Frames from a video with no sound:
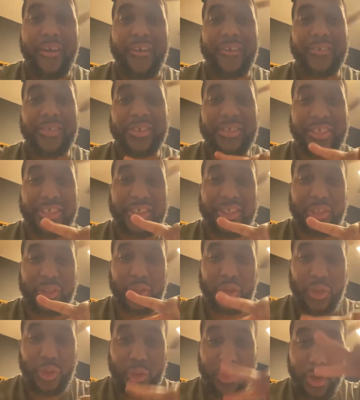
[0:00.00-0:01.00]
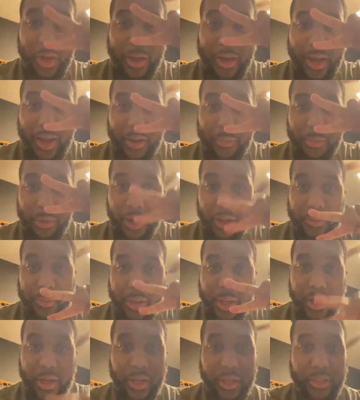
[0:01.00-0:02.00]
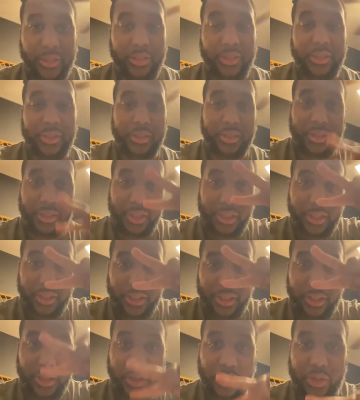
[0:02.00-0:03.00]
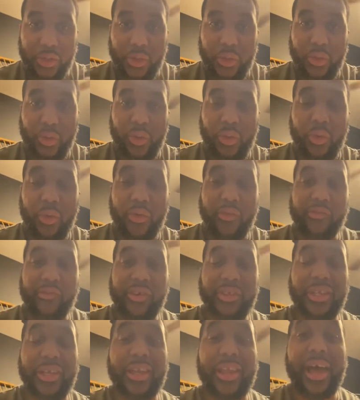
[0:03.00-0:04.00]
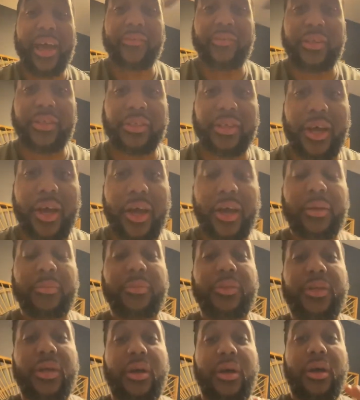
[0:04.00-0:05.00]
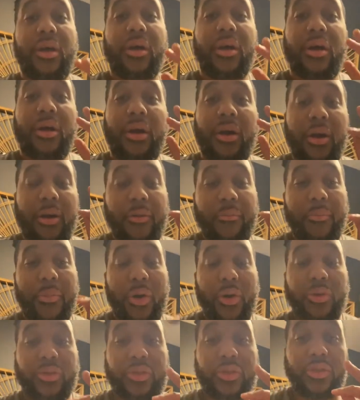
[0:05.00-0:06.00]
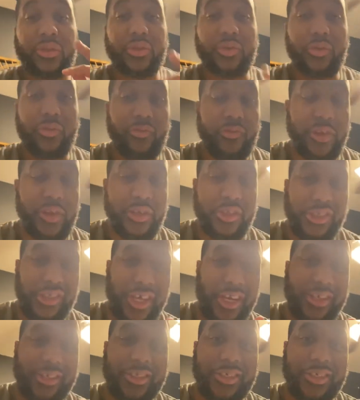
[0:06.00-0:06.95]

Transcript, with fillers: Season two, I kind of blocked my eyes. Season two for the life and times of Moses Uvere. Shout out to